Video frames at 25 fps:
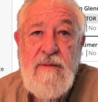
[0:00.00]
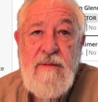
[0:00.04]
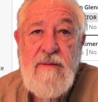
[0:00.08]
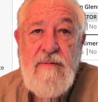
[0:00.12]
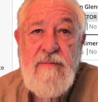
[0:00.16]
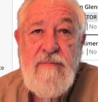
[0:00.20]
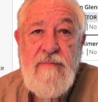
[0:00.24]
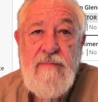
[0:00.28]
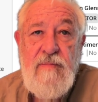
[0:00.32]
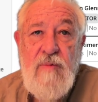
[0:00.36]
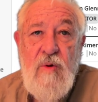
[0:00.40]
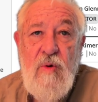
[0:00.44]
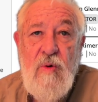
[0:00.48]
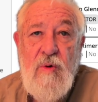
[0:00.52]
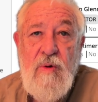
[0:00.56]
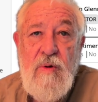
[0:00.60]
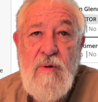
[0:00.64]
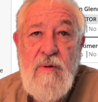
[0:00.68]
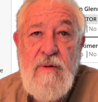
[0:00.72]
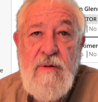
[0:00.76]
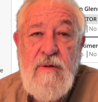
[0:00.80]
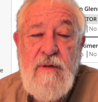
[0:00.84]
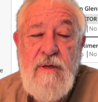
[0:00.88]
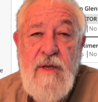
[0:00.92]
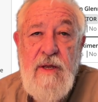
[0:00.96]

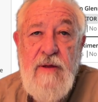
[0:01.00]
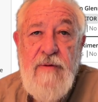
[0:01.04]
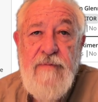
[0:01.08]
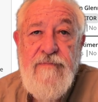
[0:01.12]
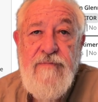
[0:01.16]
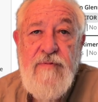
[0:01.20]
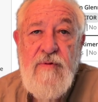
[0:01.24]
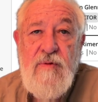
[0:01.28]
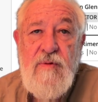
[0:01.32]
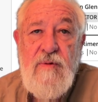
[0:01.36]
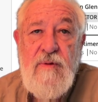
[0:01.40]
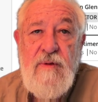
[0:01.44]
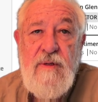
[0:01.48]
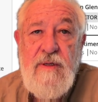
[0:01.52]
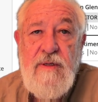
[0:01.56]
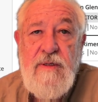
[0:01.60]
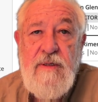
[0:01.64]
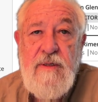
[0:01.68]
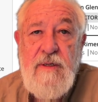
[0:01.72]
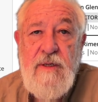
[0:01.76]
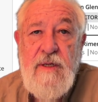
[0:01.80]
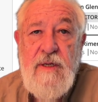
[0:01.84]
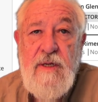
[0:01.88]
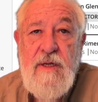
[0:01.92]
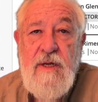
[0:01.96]
more helpful,
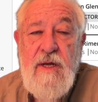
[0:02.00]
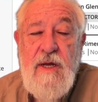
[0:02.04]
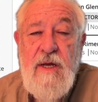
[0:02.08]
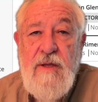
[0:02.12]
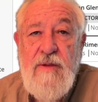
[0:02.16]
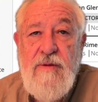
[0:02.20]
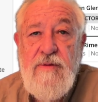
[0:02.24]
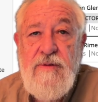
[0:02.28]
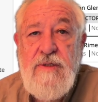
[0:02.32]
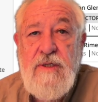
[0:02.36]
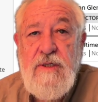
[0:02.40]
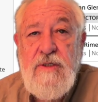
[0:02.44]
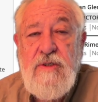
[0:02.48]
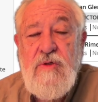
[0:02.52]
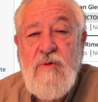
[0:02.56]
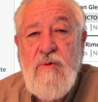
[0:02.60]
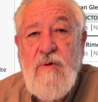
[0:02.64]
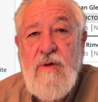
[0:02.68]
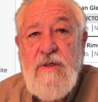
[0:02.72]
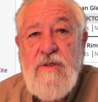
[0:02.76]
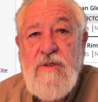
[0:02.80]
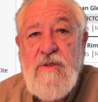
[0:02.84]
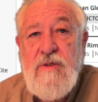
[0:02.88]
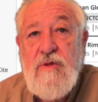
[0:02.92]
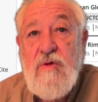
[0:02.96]
and other
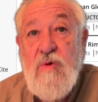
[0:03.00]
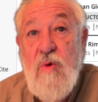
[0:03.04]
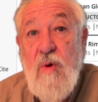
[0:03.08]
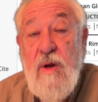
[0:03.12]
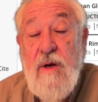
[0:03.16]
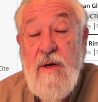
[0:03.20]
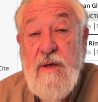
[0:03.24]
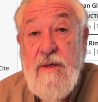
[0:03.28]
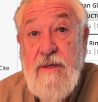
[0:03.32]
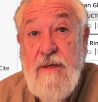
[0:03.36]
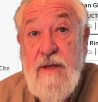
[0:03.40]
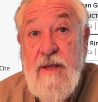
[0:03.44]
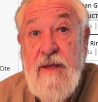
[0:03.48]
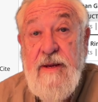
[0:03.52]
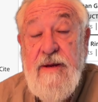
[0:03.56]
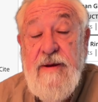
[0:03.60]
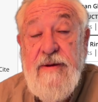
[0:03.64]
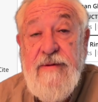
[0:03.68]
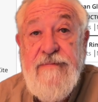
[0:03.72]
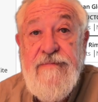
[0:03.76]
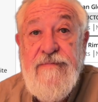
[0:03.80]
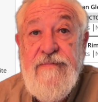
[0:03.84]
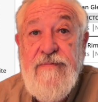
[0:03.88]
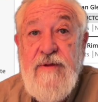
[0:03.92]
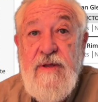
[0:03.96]
situations
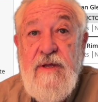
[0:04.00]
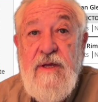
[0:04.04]
quantitative.